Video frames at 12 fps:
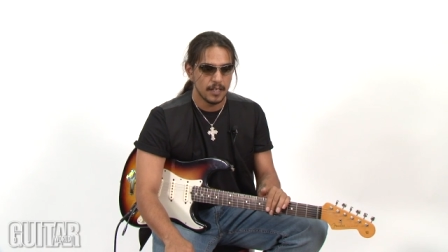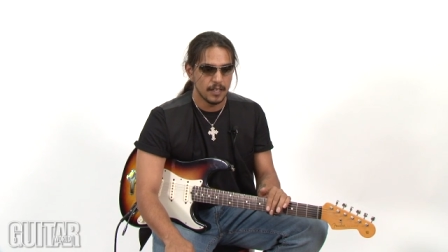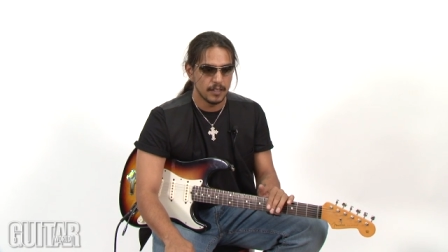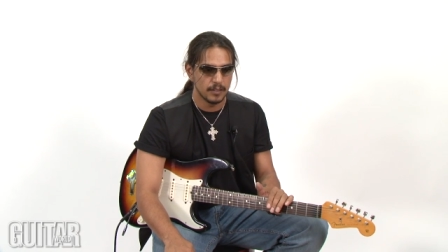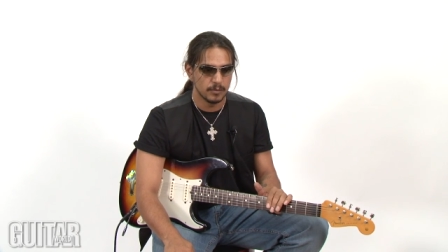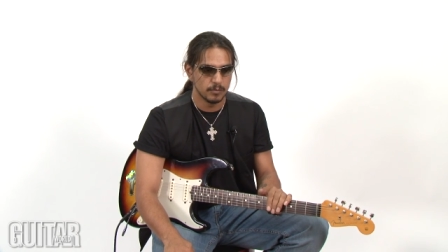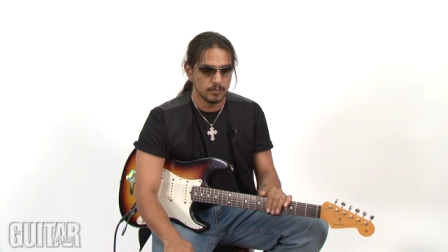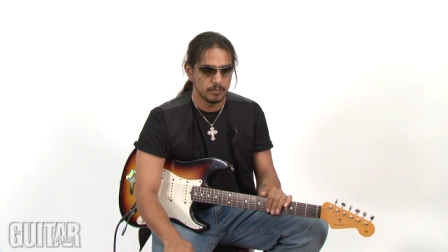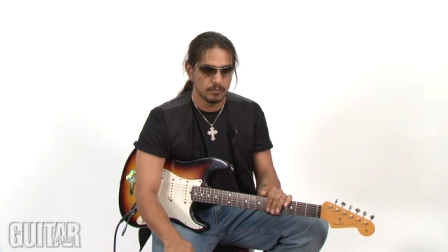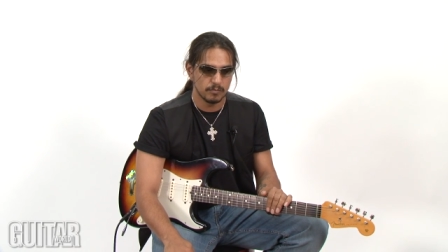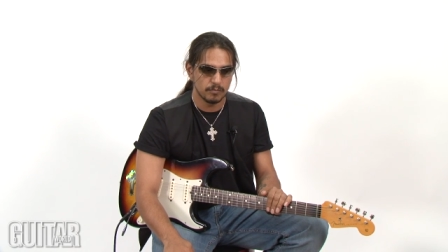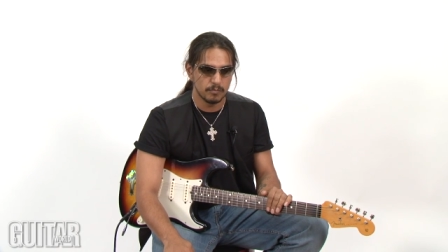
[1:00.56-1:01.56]

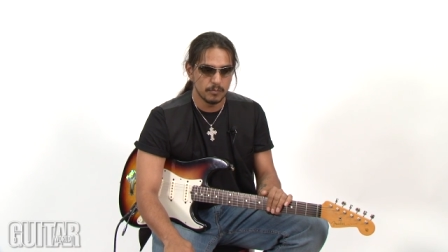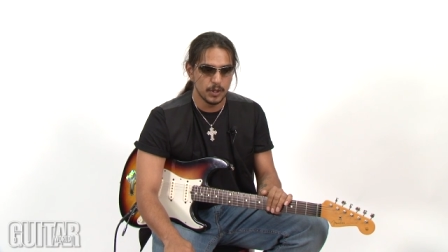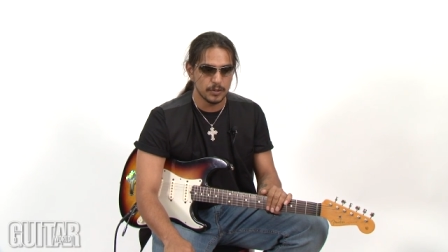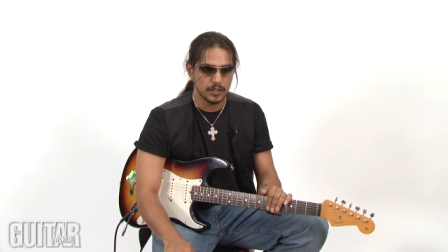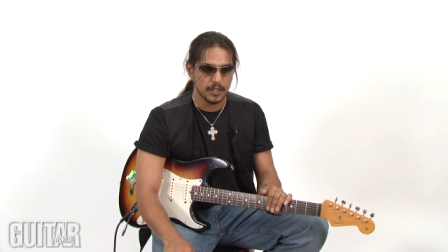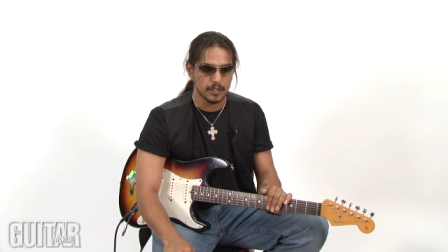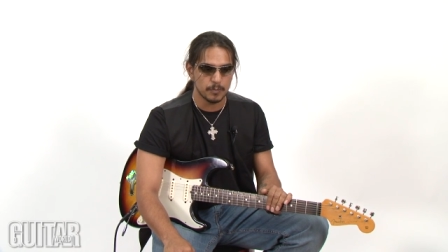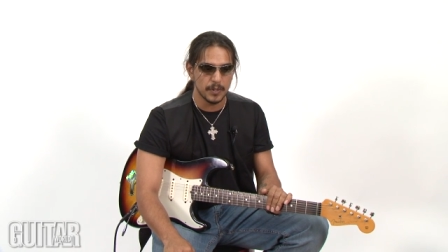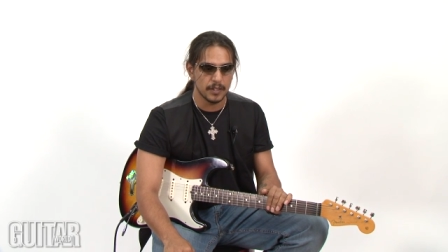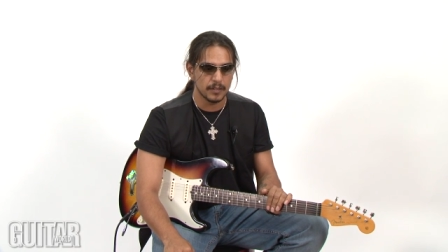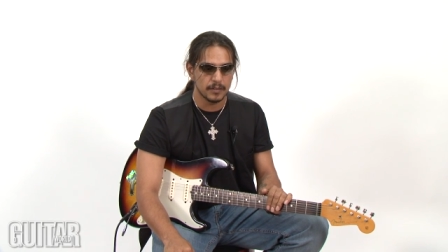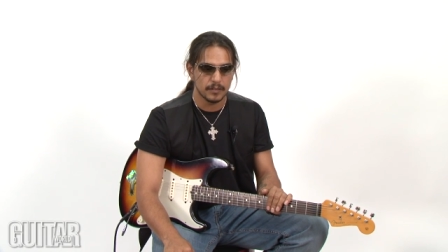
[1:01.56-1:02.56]
Um, music has
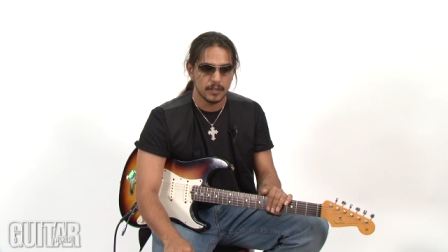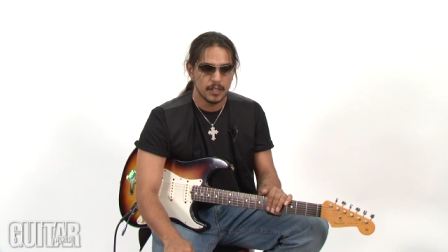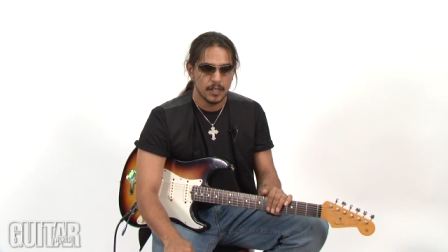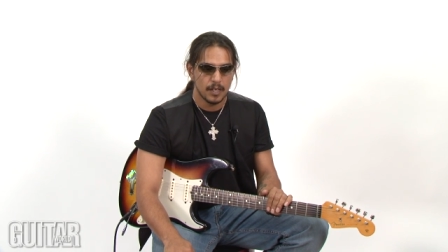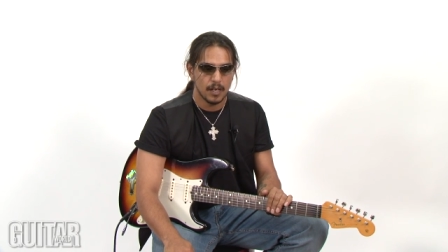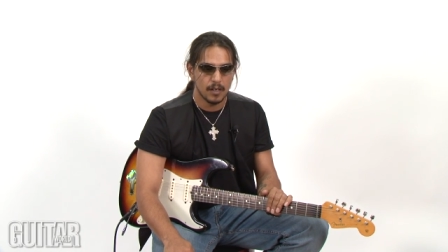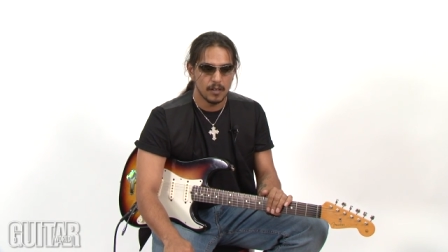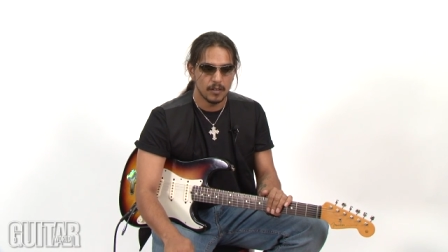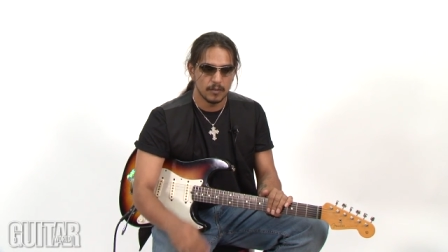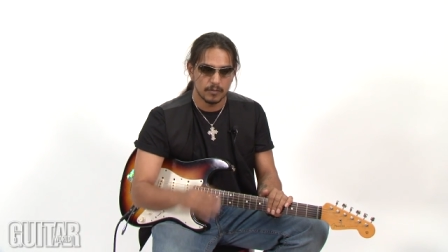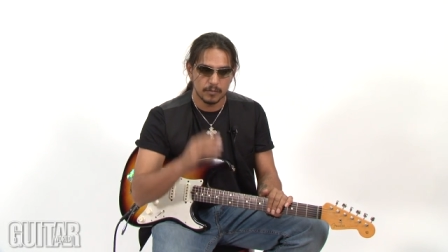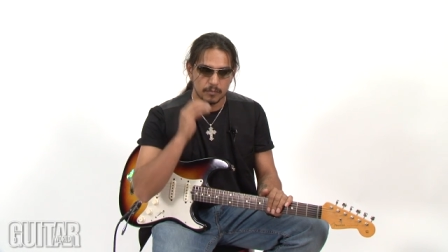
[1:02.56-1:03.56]
been
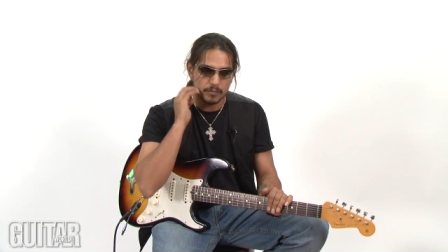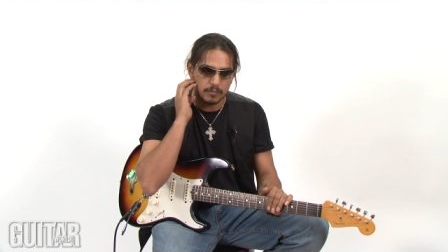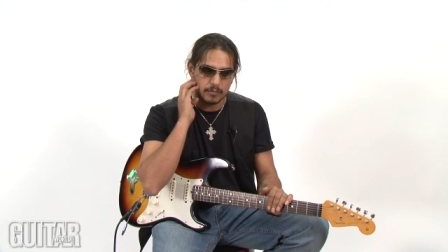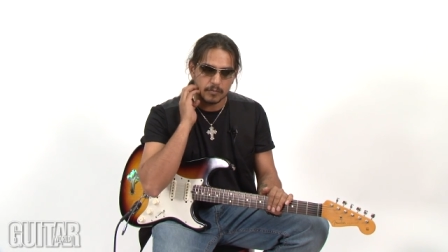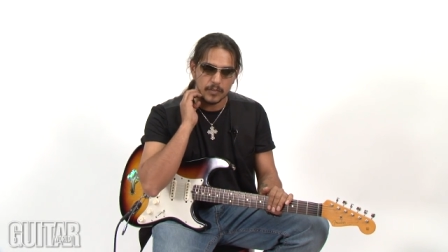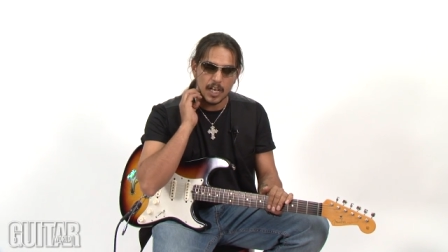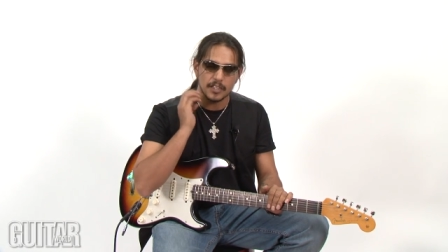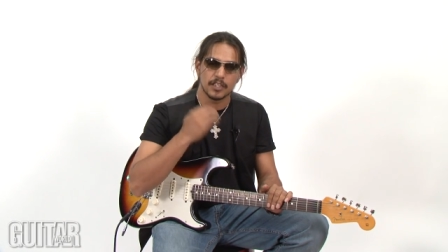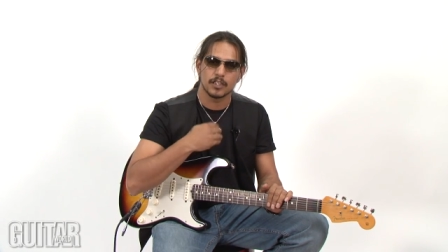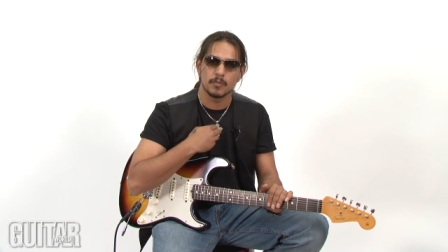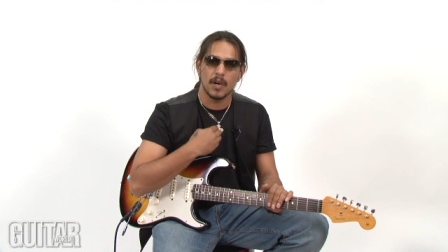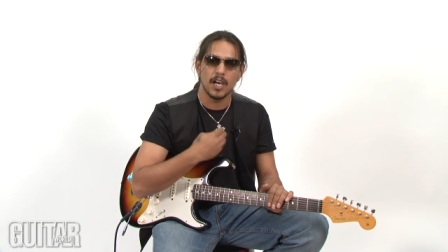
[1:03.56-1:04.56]
um, not
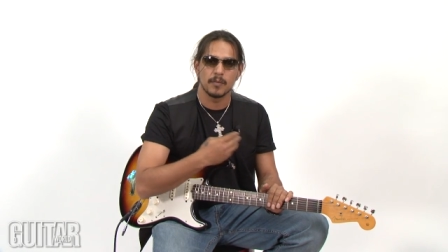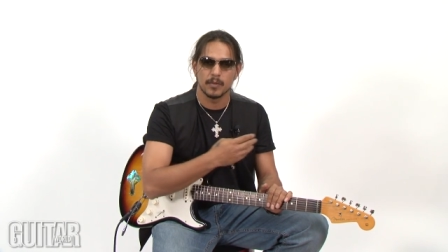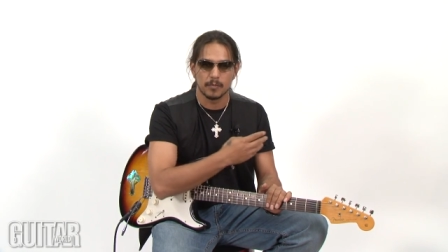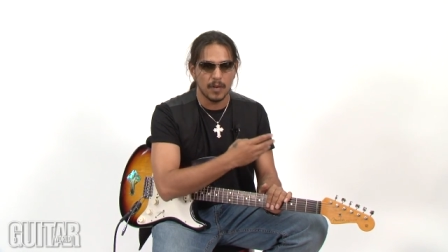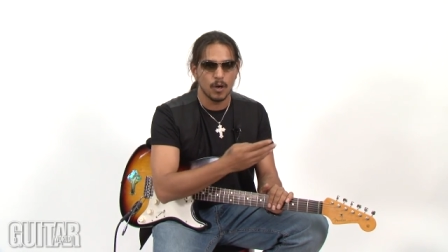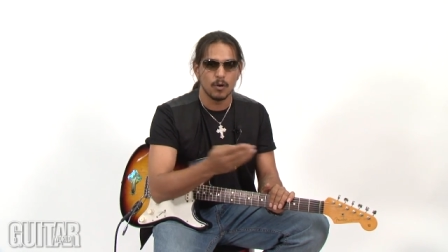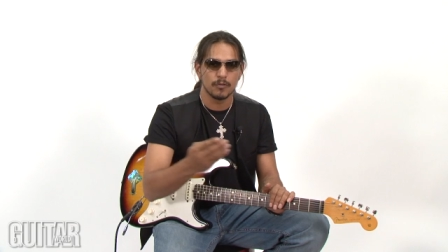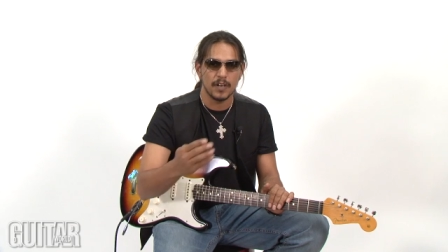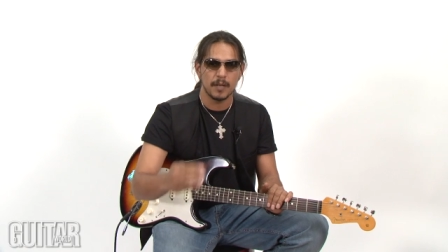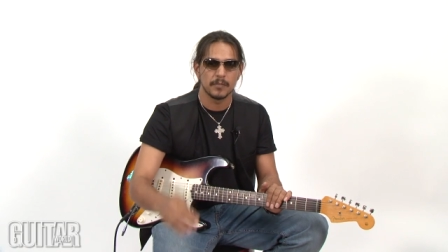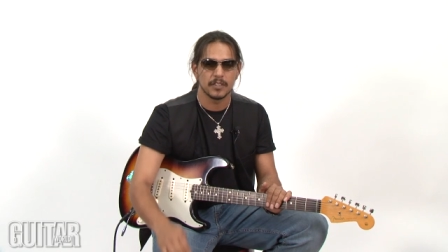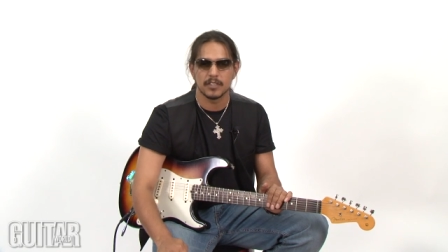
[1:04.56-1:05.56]
just mine, but my whole
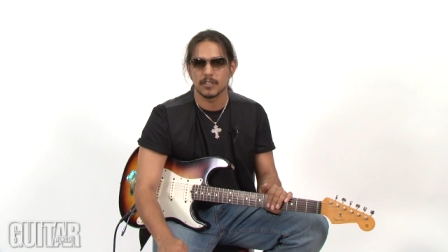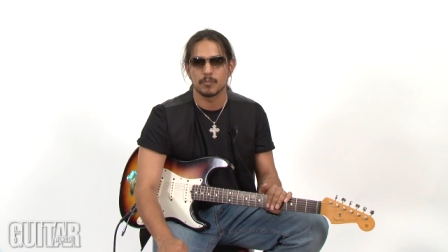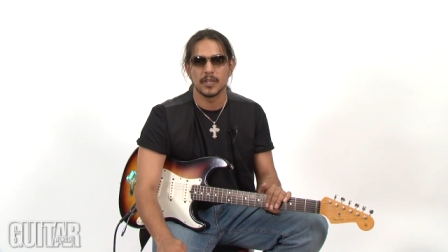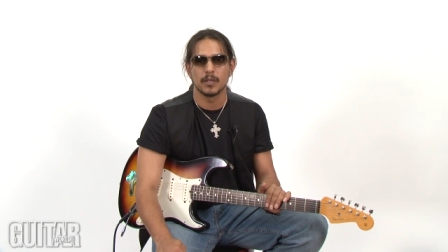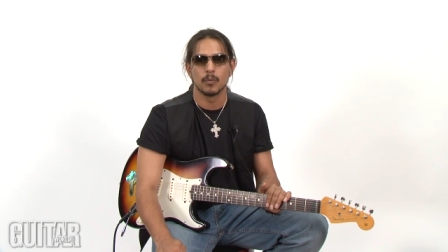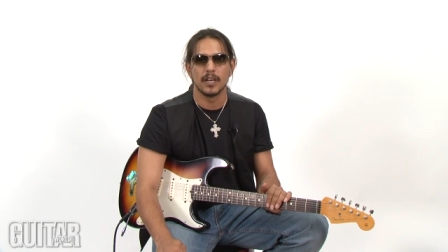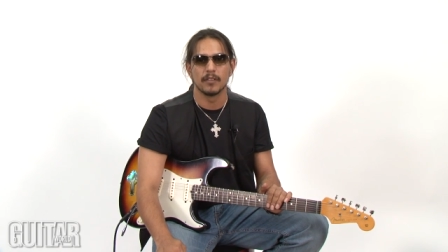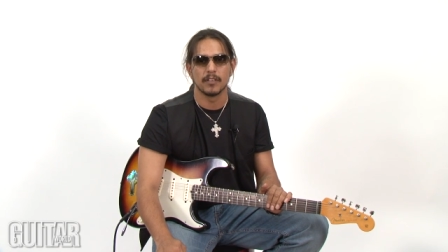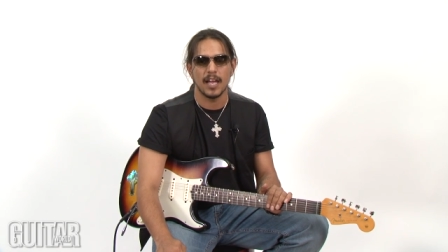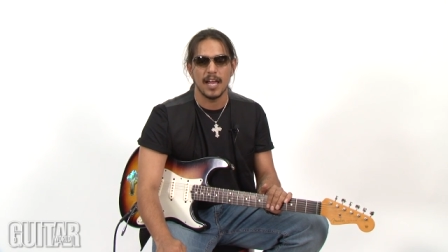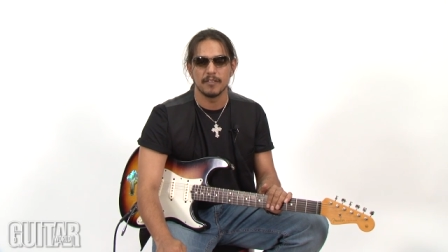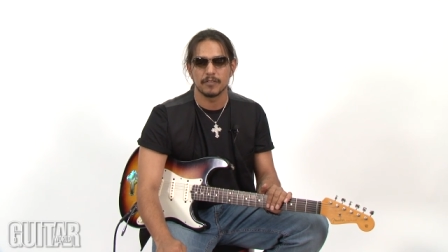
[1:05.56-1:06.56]
family's just been a way of
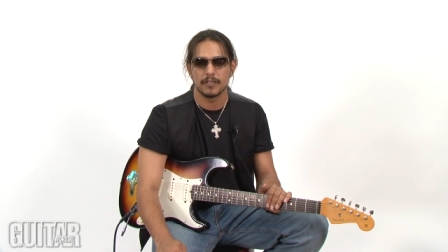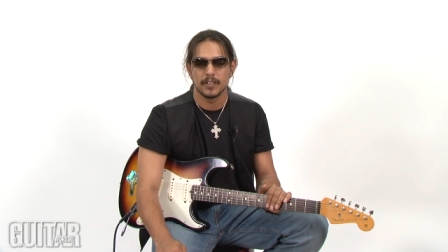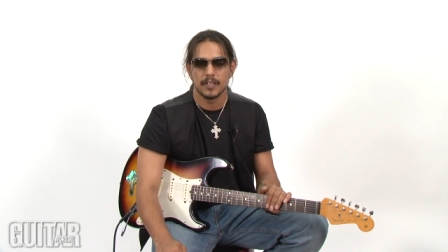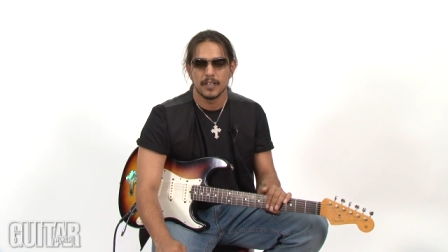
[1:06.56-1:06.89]
life.